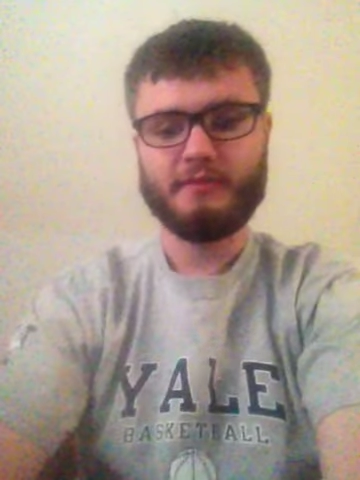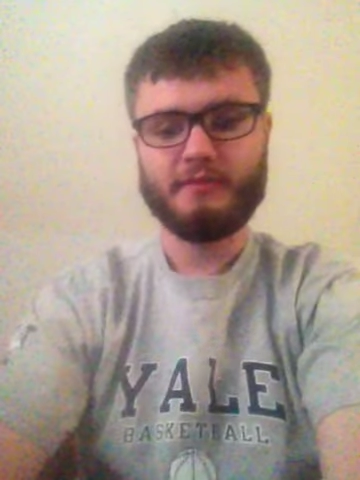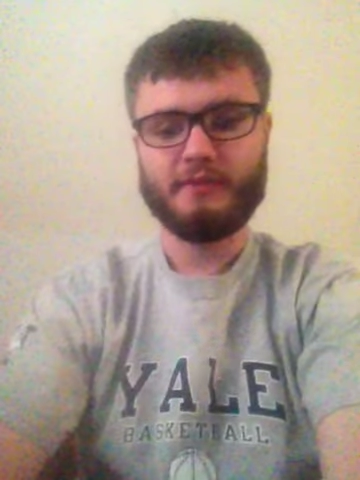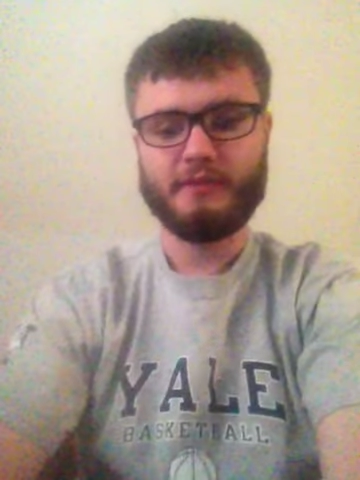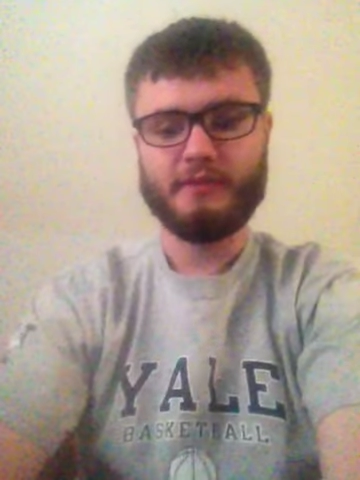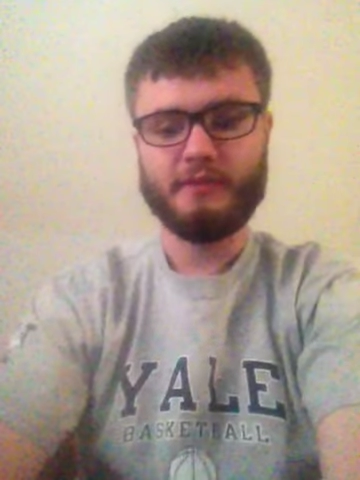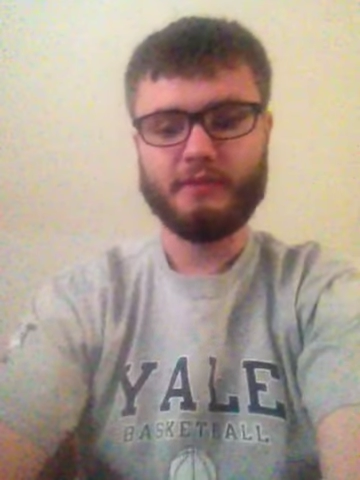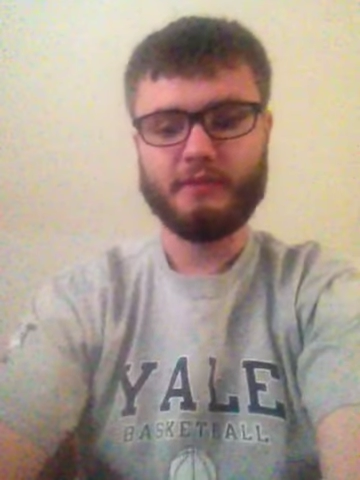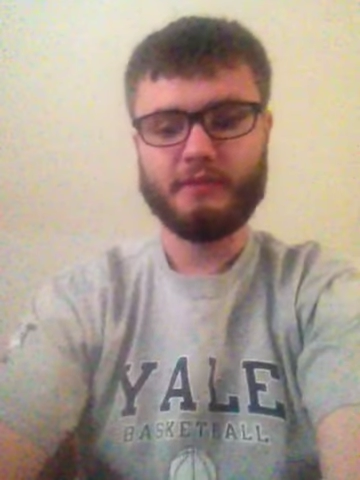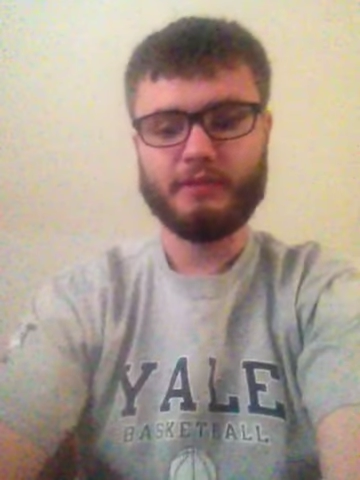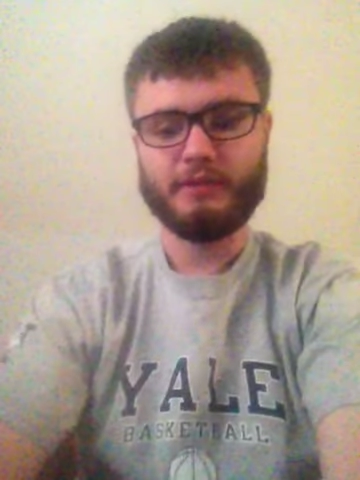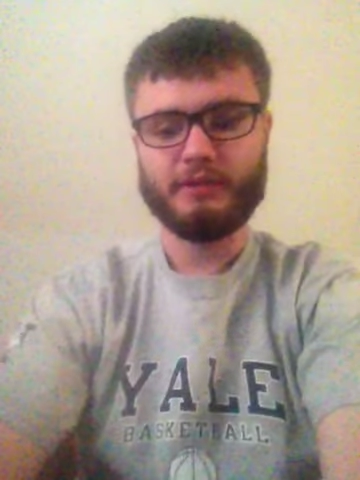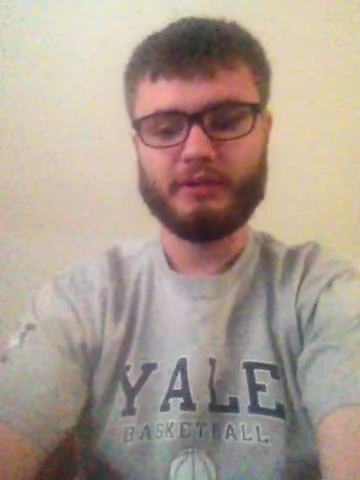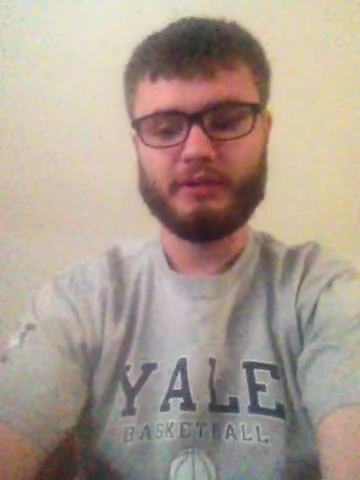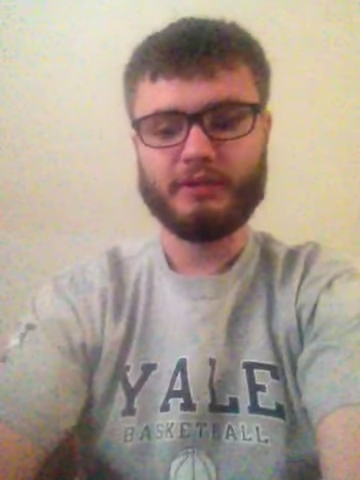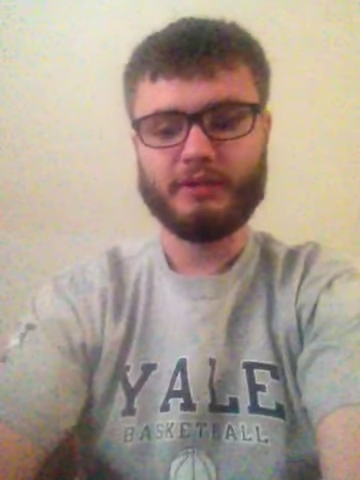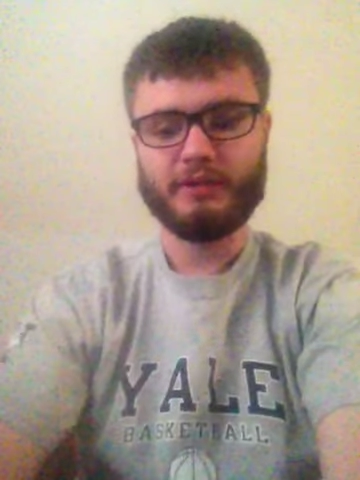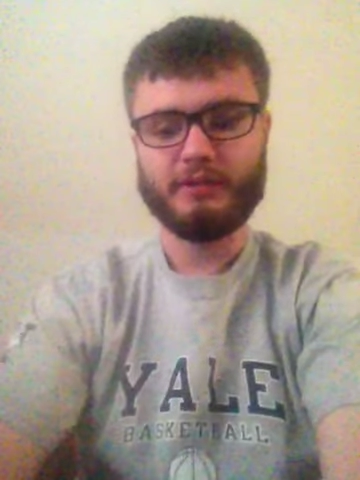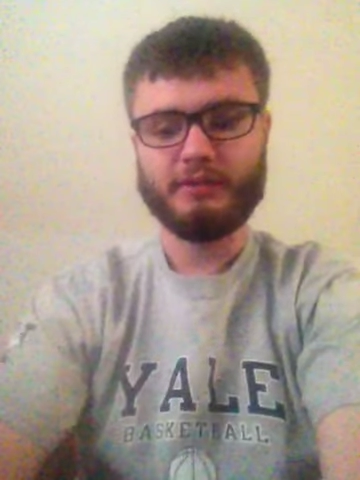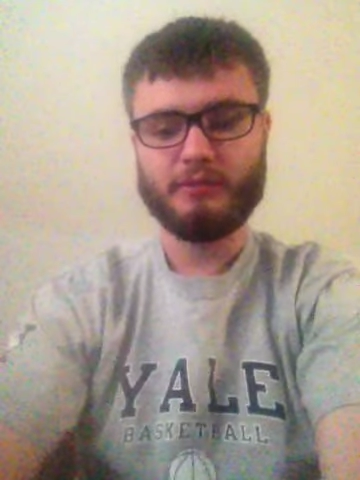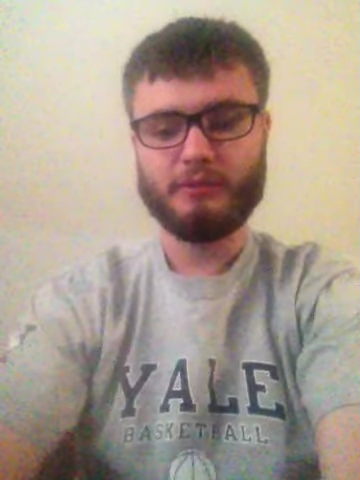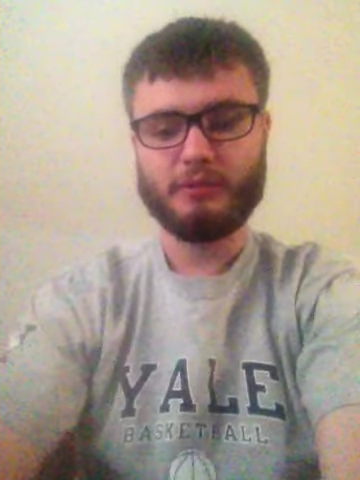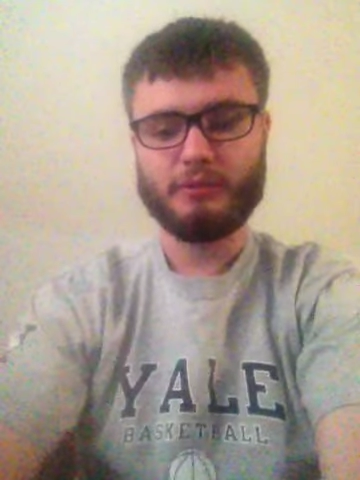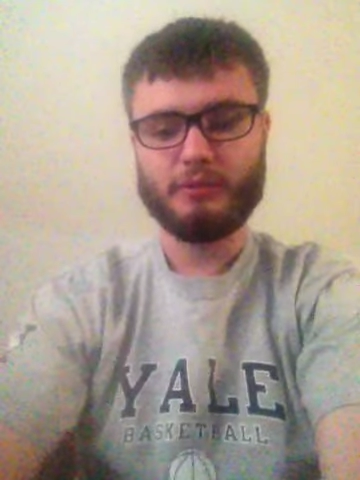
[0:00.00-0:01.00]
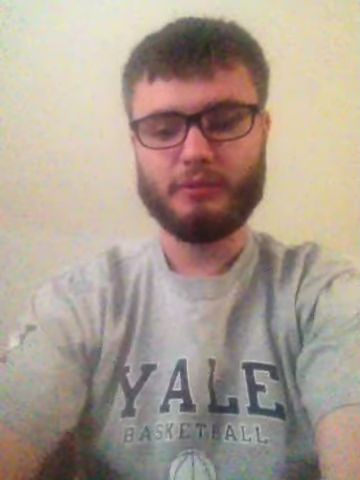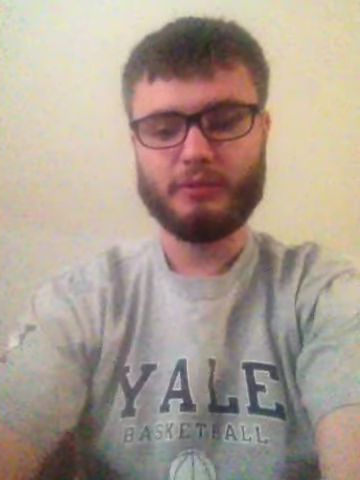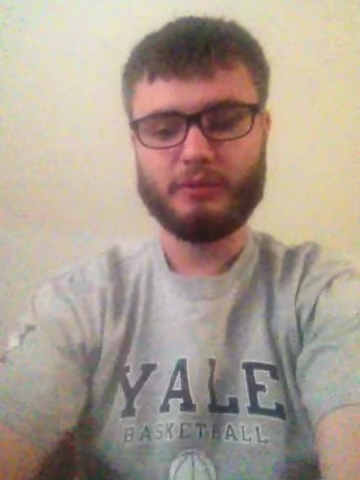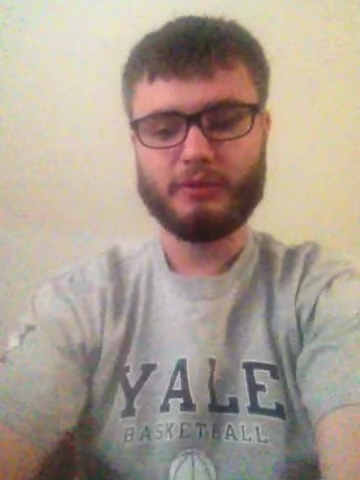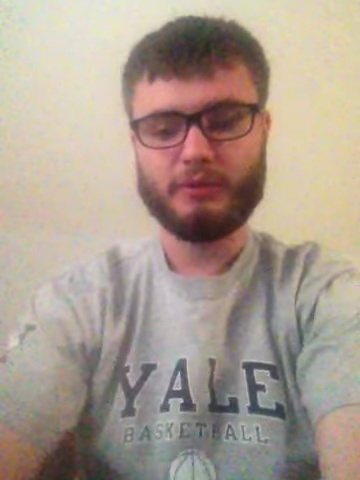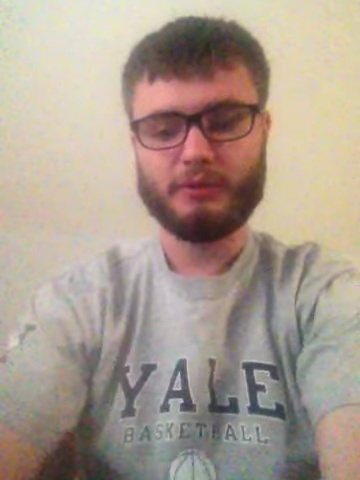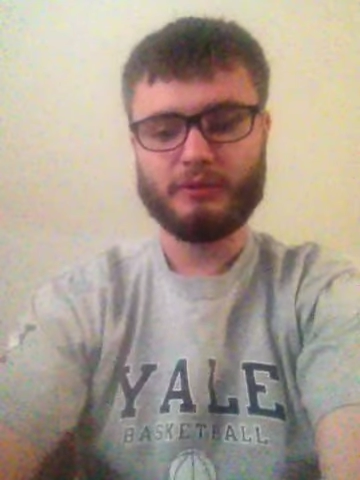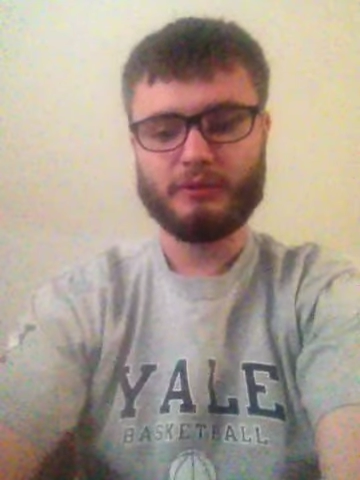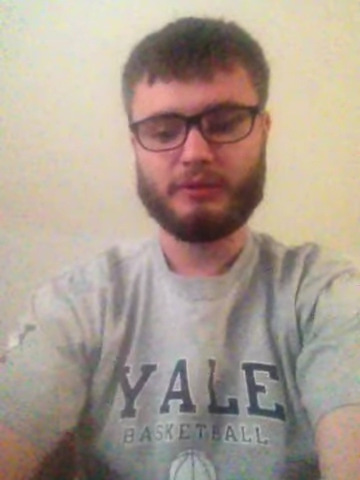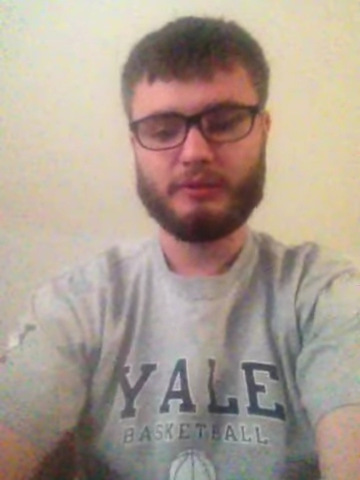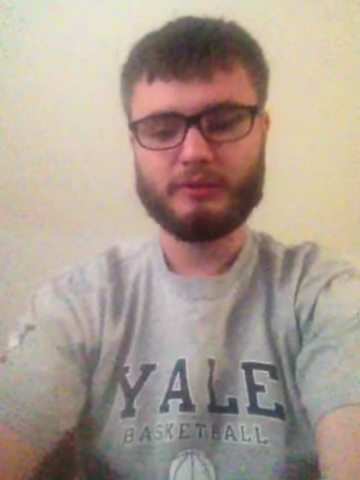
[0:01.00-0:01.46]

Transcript: of working at Walmart.